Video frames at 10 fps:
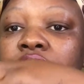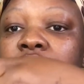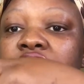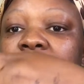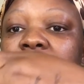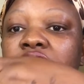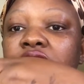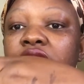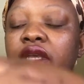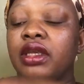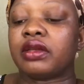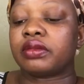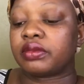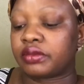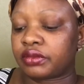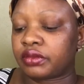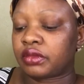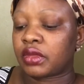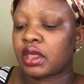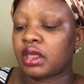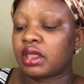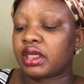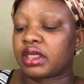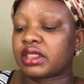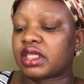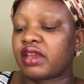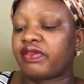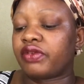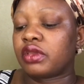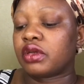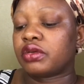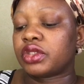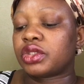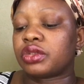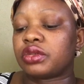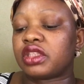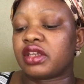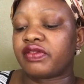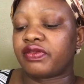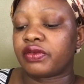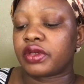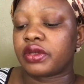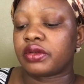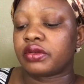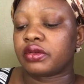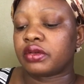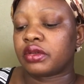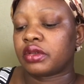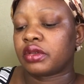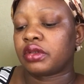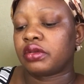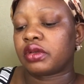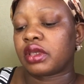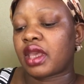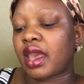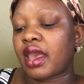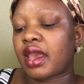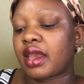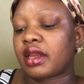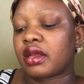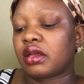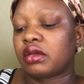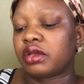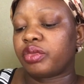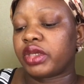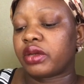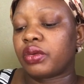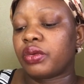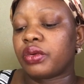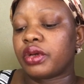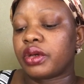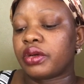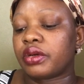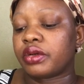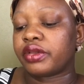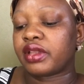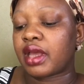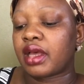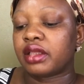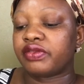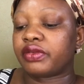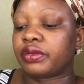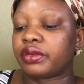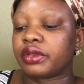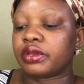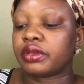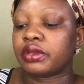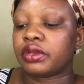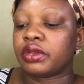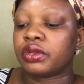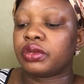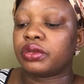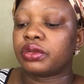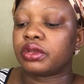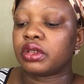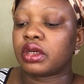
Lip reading: just like that. Like I said, if you know it's too thick for you, you can add a little bit of oil, olive oil, or